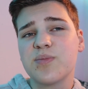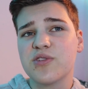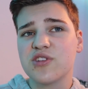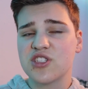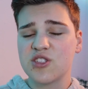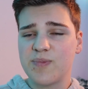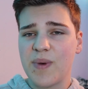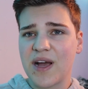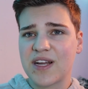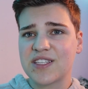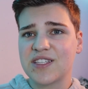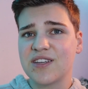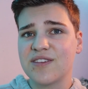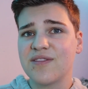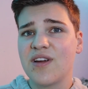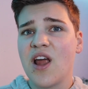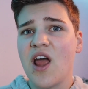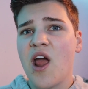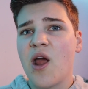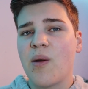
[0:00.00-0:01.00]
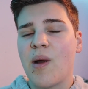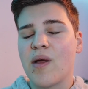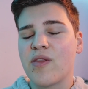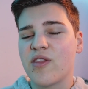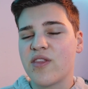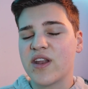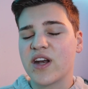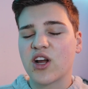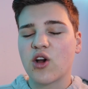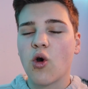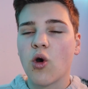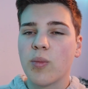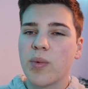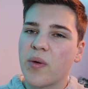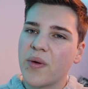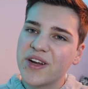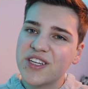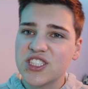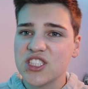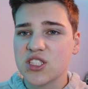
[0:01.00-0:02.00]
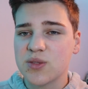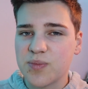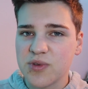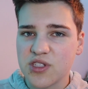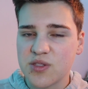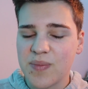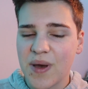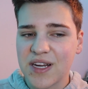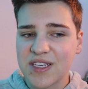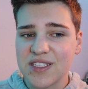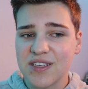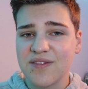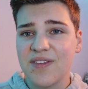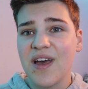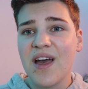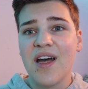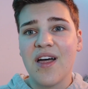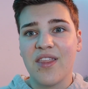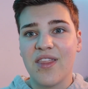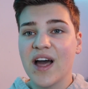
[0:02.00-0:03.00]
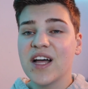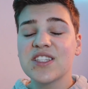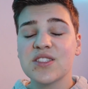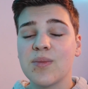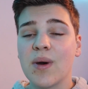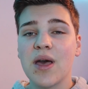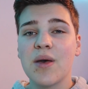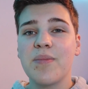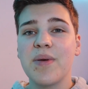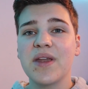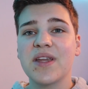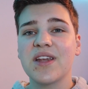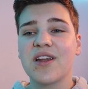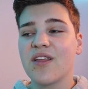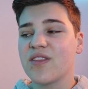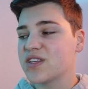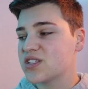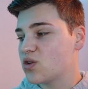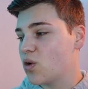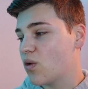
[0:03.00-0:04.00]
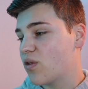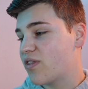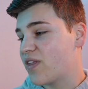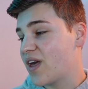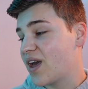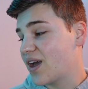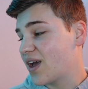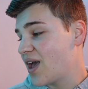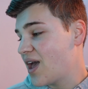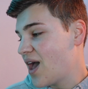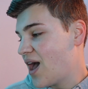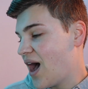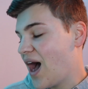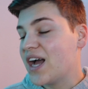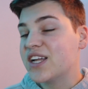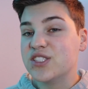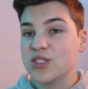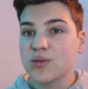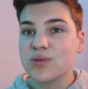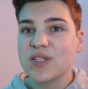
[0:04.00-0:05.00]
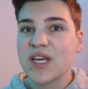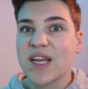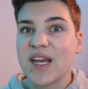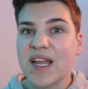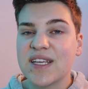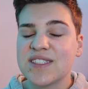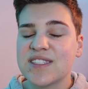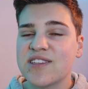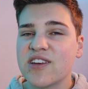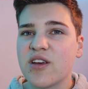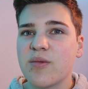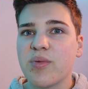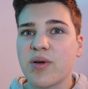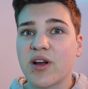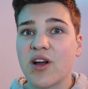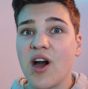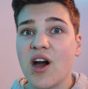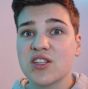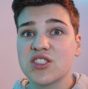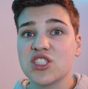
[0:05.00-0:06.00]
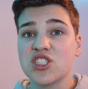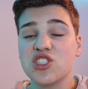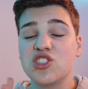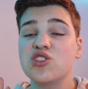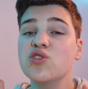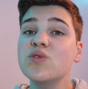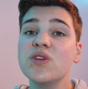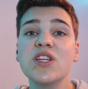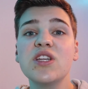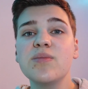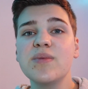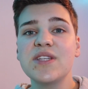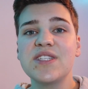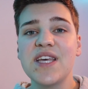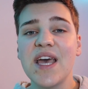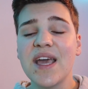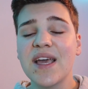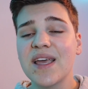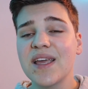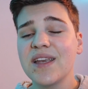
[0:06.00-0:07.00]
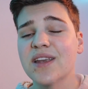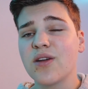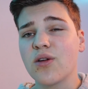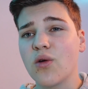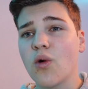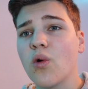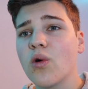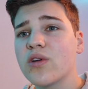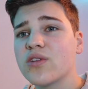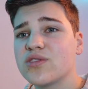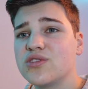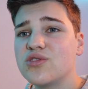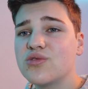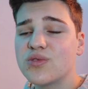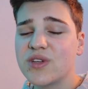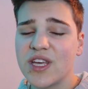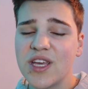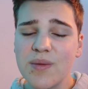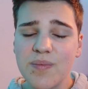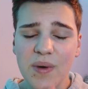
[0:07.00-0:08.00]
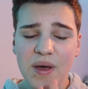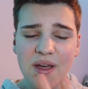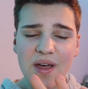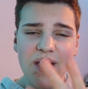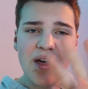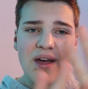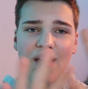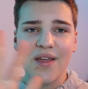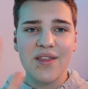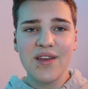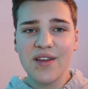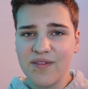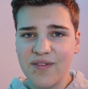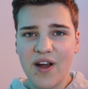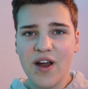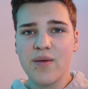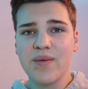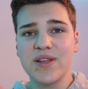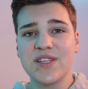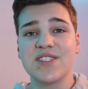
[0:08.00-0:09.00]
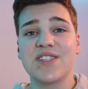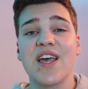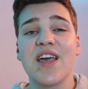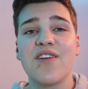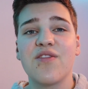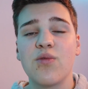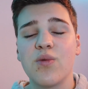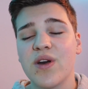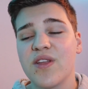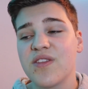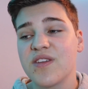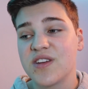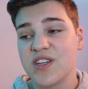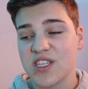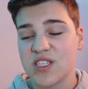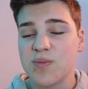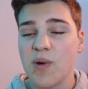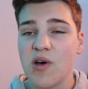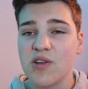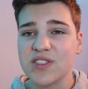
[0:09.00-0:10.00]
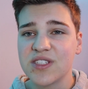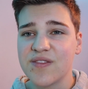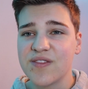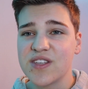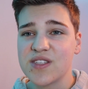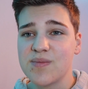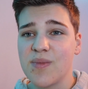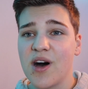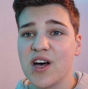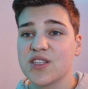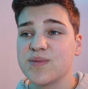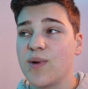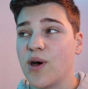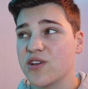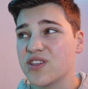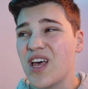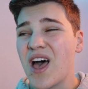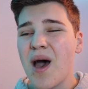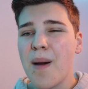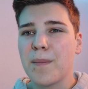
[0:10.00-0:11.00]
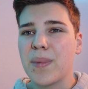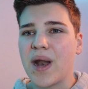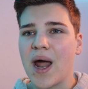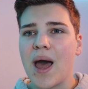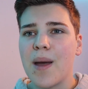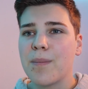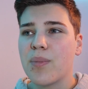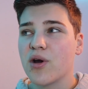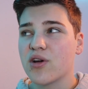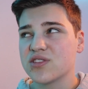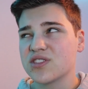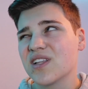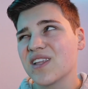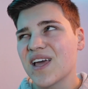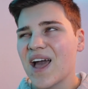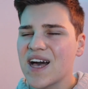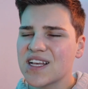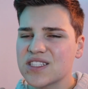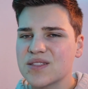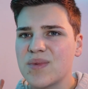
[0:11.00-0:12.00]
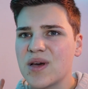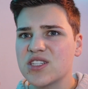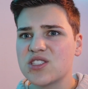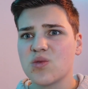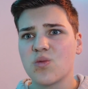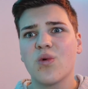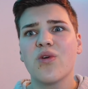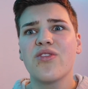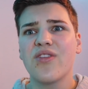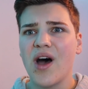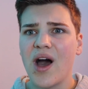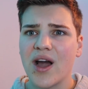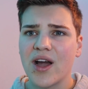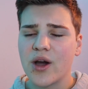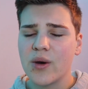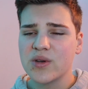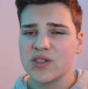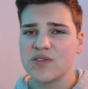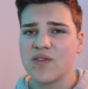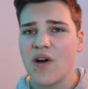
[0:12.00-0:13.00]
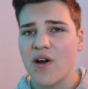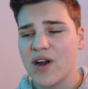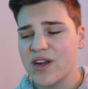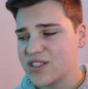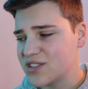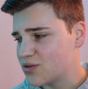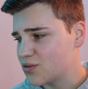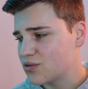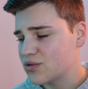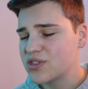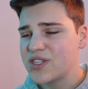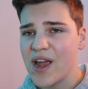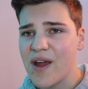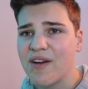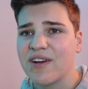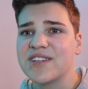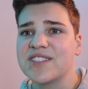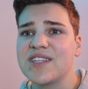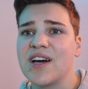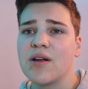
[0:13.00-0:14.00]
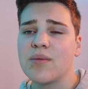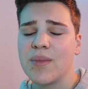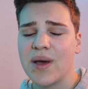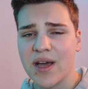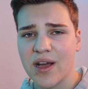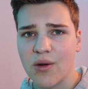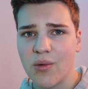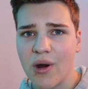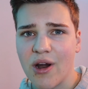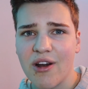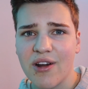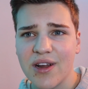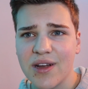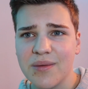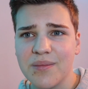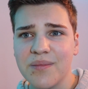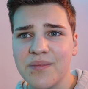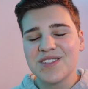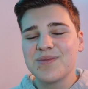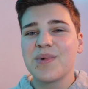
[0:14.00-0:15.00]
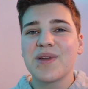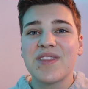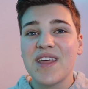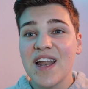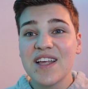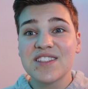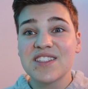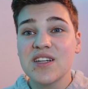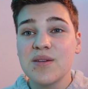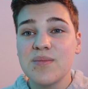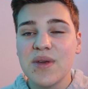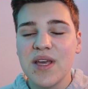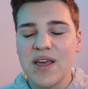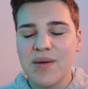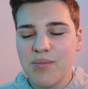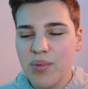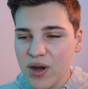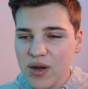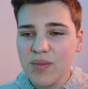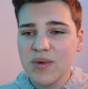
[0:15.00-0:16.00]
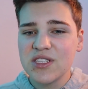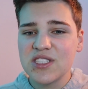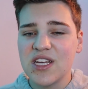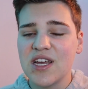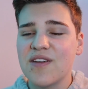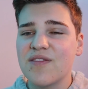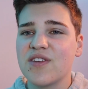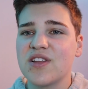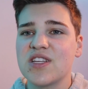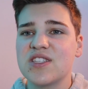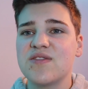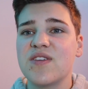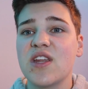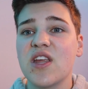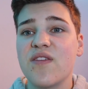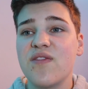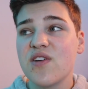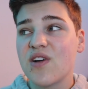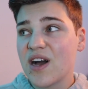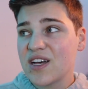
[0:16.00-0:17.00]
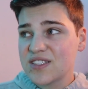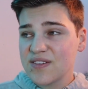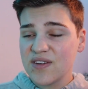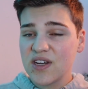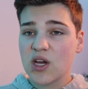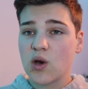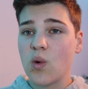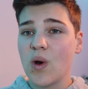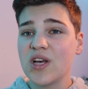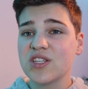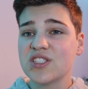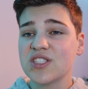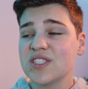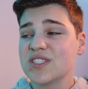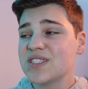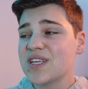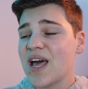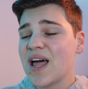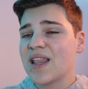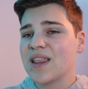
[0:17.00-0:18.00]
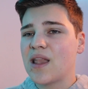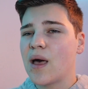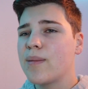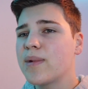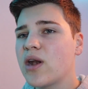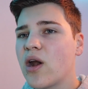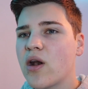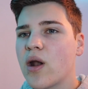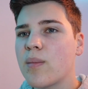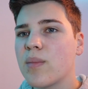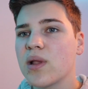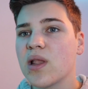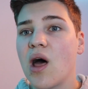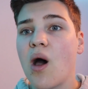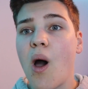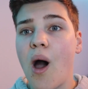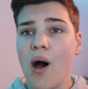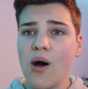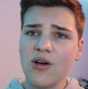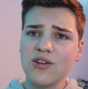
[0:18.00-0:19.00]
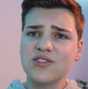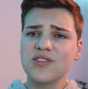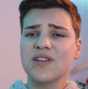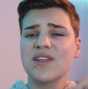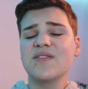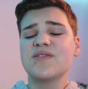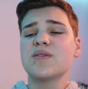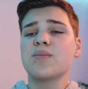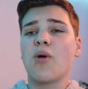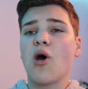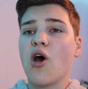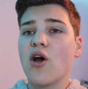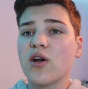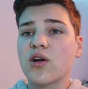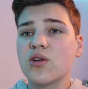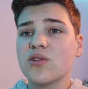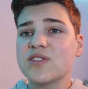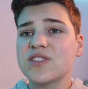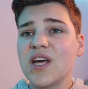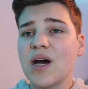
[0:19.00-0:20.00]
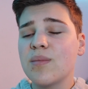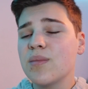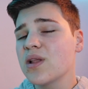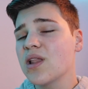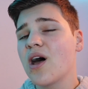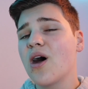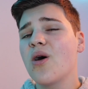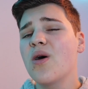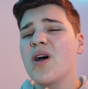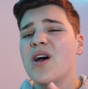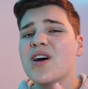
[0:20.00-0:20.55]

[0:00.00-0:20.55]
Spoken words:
perspective rather than a corporation's perspective. That's my opinion on this whole thing. I do think necessary precautions do need to be taken in order to keep the environment safe with the disposing of these mothballs, but I personally, as I mentioned, will not go as far as tearing down my aquarium. But that is going to be pretty much it for this video. If you guys have any questions, let me know down below. I'll also leave some articles down below,